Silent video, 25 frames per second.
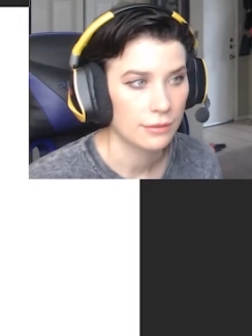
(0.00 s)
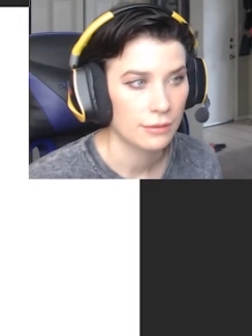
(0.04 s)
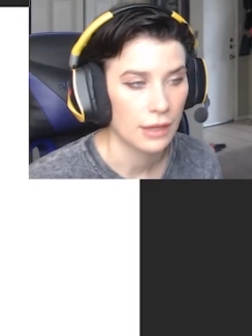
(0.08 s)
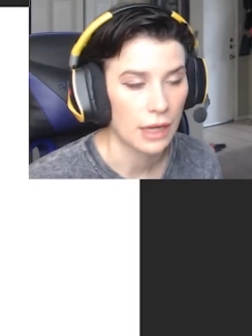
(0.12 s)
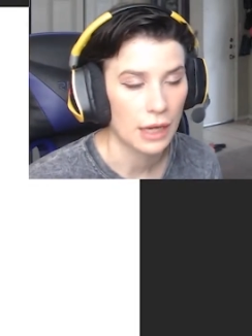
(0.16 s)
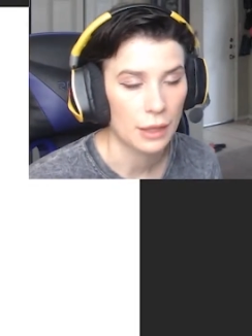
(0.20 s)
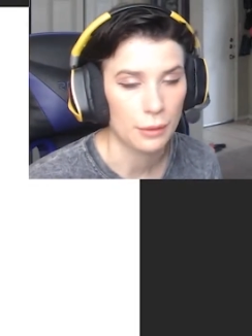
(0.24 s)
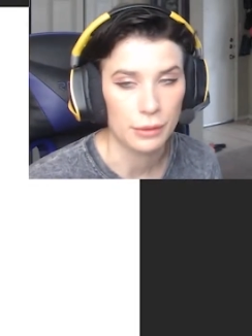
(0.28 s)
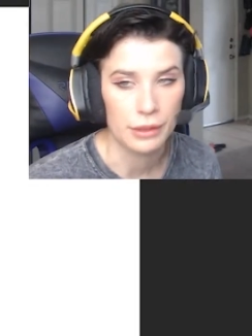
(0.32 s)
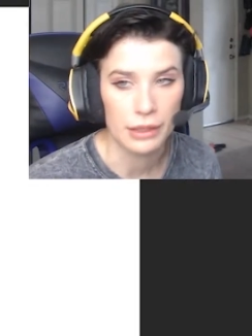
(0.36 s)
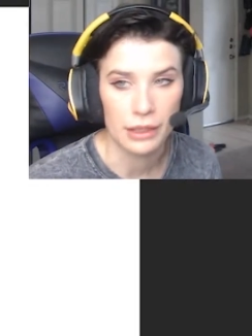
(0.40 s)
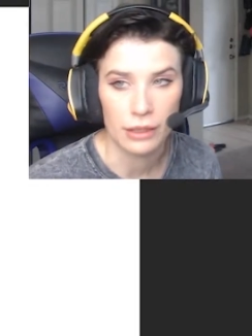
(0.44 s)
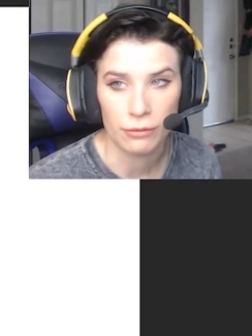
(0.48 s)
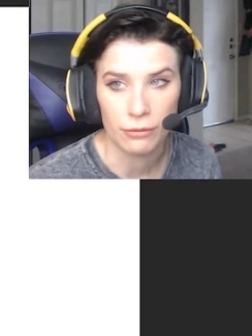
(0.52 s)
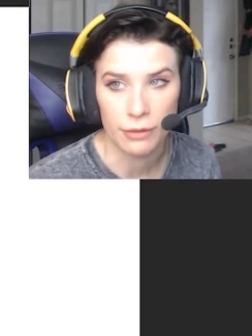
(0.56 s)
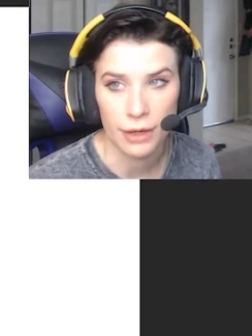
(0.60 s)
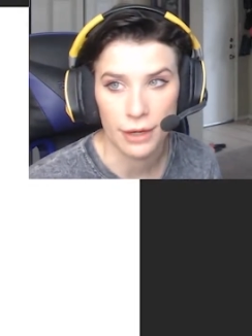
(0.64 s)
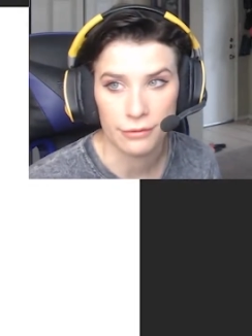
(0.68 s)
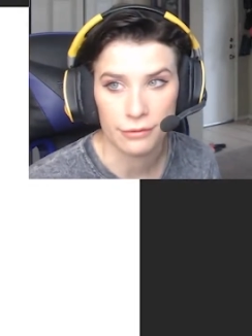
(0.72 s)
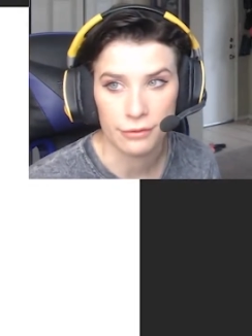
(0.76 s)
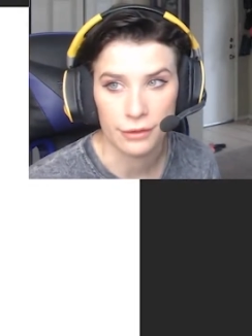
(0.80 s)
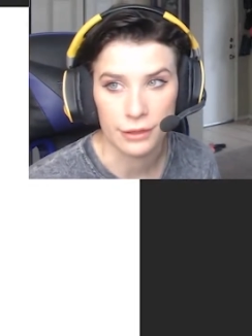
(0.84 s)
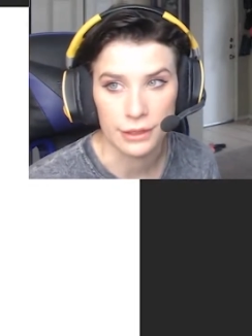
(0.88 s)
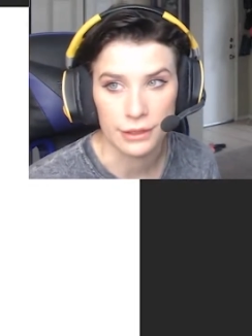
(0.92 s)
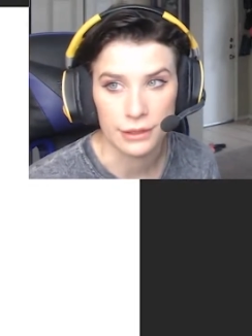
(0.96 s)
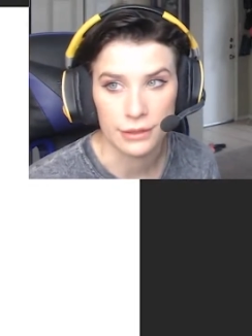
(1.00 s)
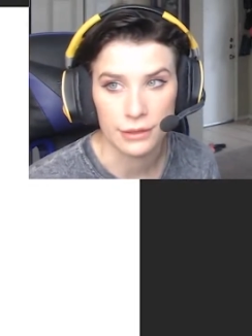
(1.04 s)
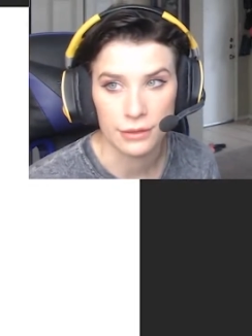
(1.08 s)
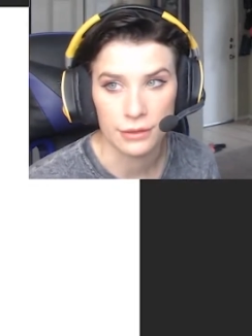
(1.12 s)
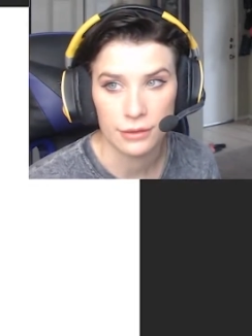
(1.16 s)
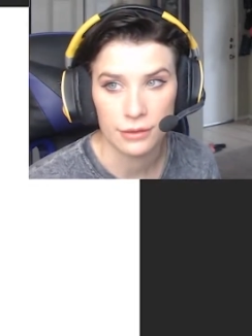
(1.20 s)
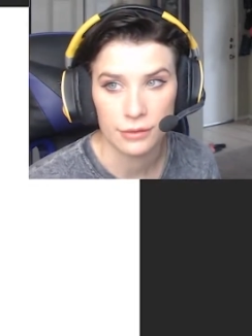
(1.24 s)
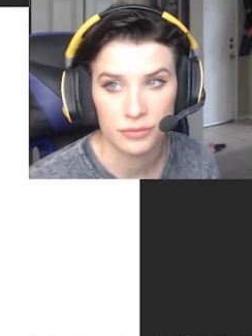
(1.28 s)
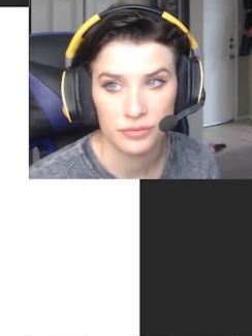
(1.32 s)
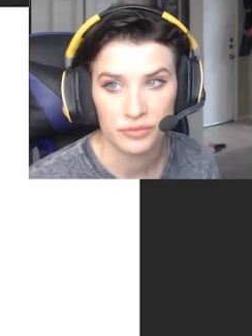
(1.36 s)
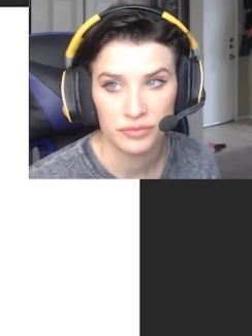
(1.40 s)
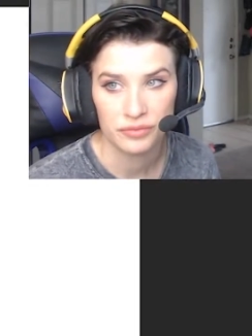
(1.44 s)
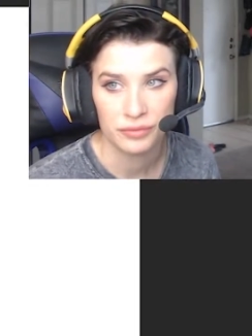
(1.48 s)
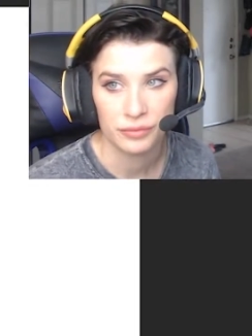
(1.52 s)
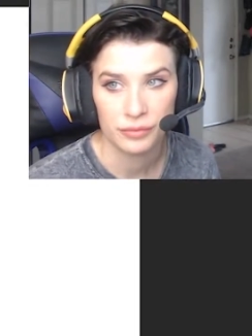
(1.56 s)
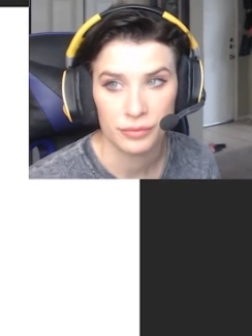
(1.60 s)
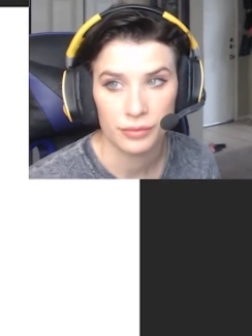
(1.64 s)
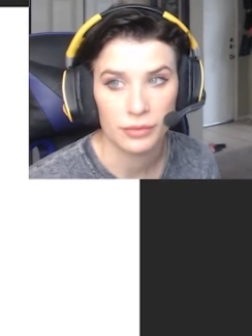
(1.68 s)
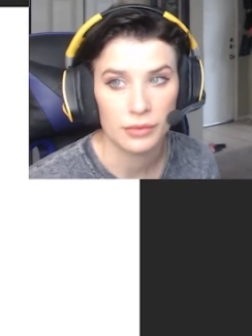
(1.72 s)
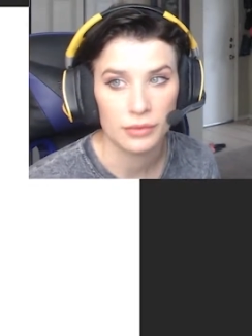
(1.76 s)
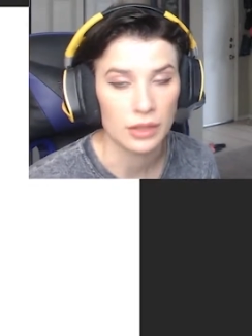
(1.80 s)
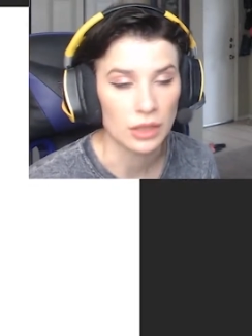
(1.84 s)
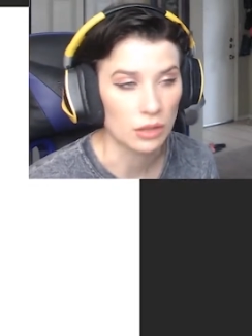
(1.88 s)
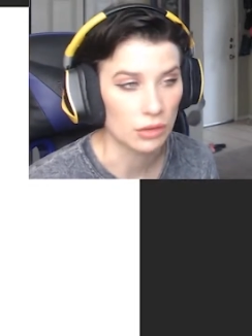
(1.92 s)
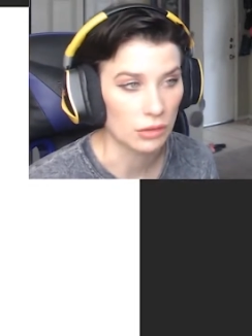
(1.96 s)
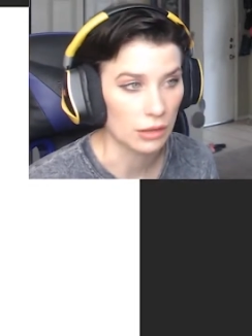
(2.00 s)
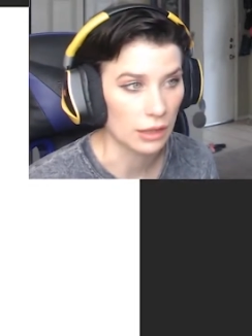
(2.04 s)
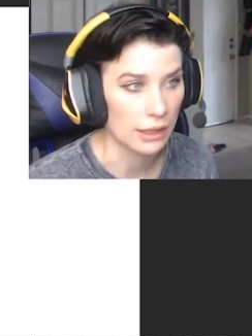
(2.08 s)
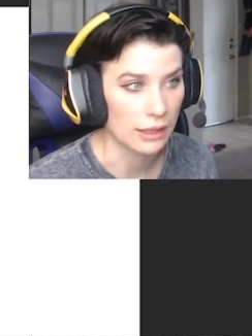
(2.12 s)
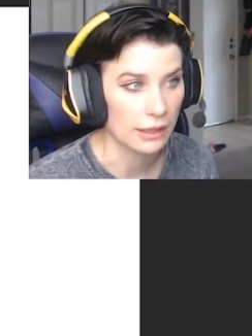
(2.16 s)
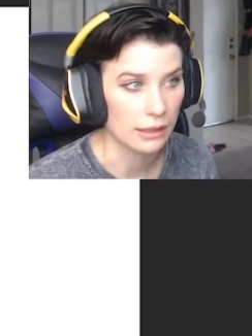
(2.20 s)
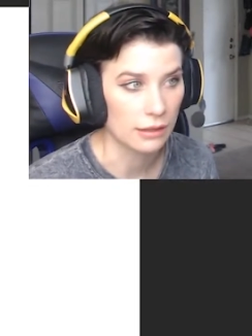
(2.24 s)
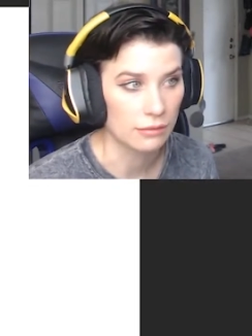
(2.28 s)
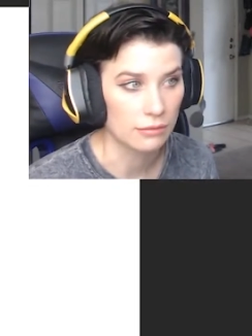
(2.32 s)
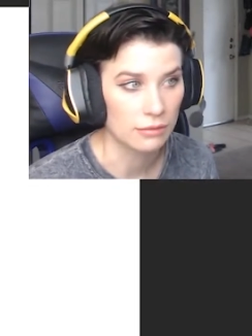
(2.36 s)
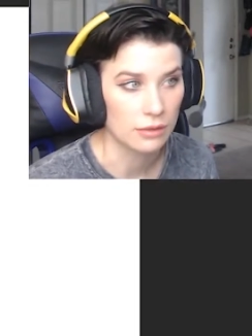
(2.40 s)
I would get a reference that you like